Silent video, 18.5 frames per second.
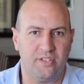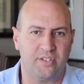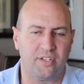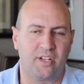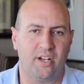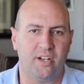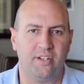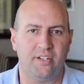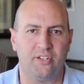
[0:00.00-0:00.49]

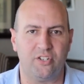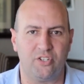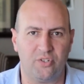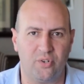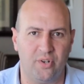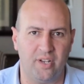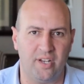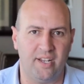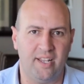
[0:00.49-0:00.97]
to go and
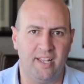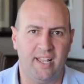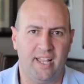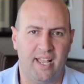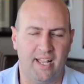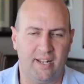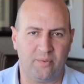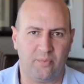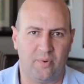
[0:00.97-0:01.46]
enjoy
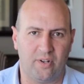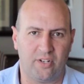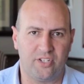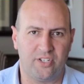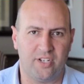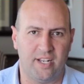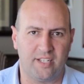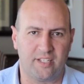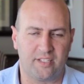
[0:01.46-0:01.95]
and
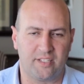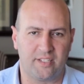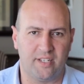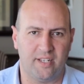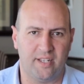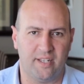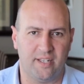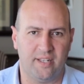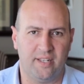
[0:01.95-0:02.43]
watch,
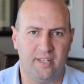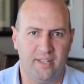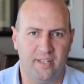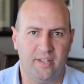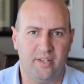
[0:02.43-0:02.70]
as uh,